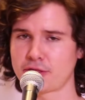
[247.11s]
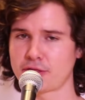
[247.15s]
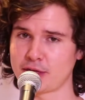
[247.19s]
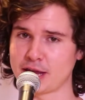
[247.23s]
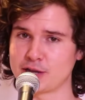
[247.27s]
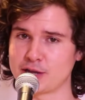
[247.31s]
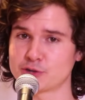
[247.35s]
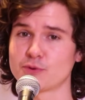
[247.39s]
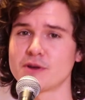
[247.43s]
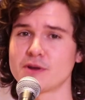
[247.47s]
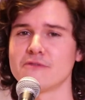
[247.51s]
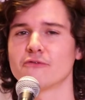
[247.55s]

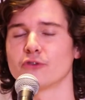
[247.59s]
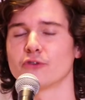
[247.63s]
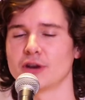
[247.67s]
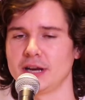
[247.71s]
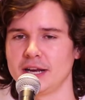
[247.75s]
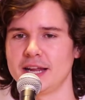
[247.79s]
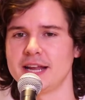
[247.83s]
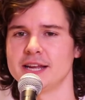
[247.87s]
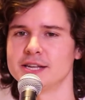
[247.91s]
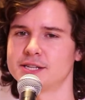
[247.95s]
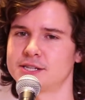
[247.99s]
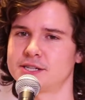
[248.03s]
things we've
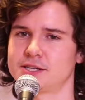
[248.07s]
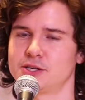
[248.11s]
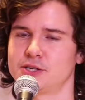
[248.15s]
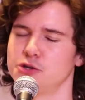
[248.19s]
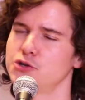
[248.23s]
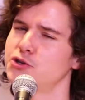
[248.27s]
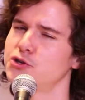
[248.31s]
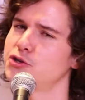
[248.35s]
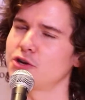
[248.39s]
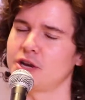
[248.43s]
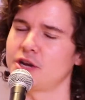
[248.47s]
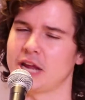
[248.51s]
released.
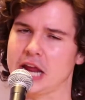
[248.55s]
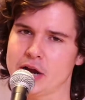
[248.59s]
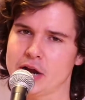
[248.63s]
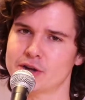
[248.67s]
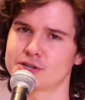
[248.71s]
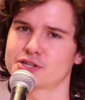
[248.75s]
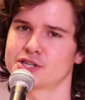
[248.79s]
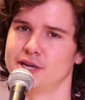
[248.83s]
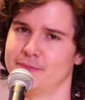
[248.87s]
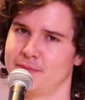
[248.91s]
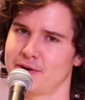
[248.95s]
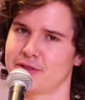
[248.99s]
You should
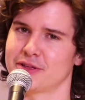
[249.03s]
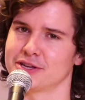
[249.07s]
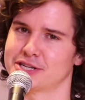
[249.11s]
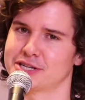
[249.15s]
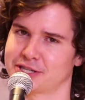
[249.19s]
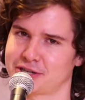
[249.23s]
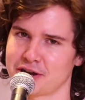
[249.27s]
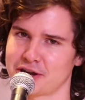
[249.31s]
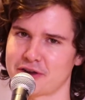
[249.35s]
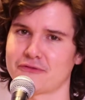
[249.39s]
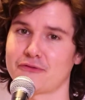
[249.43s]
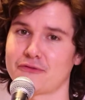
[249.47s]
hear some of the
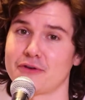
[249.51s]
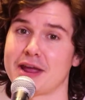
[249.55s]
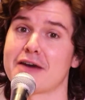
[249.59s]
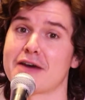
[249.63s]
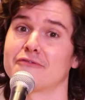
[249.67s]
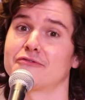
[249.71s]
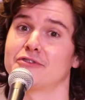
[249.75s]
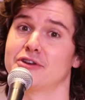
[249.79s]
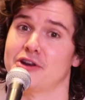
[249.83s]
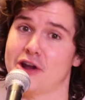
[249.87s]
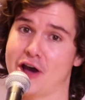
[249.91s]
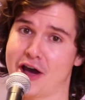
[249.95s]
stuff we
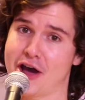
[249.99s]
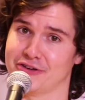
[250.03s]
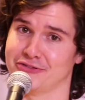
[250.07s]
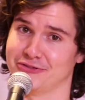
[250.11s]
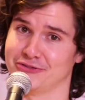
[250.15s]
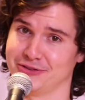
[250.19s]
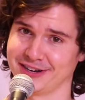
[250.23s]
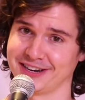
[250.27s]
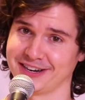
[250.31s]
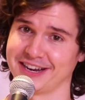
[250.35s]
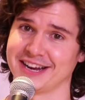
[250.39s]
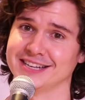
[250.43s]
have not
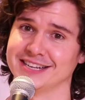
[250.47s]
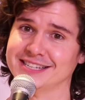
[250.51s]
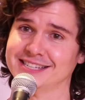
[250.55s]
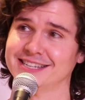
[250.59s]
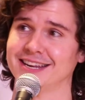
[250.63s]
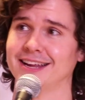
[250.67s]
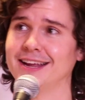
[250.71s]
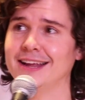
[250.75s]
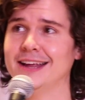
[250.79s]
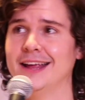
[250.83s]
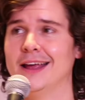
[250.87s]
released. Oh yeah,